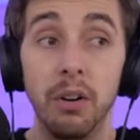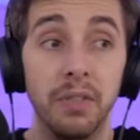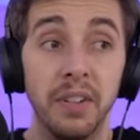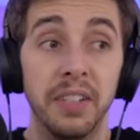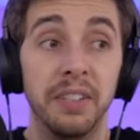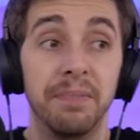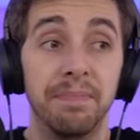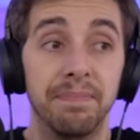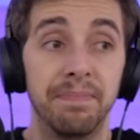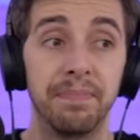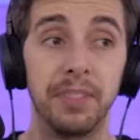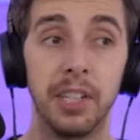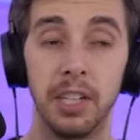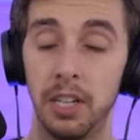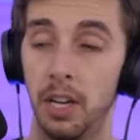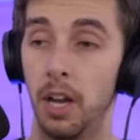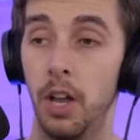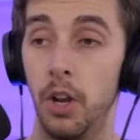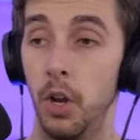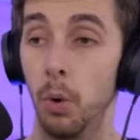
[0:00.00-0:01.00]
over.
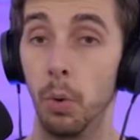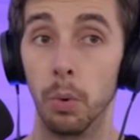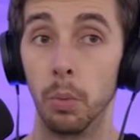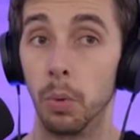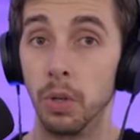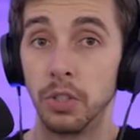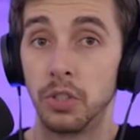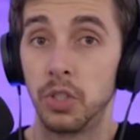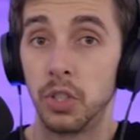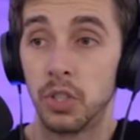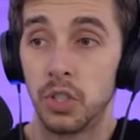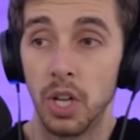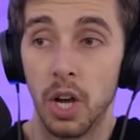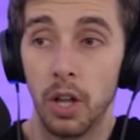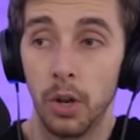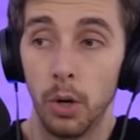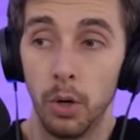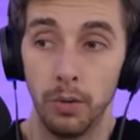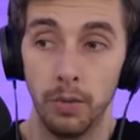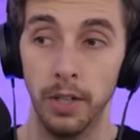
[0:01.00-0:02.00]
And no one wants to
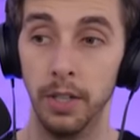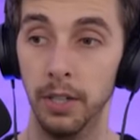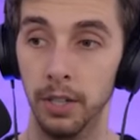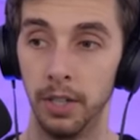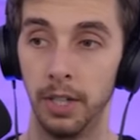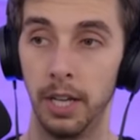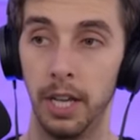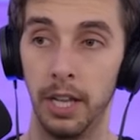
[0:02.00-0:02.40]
start over.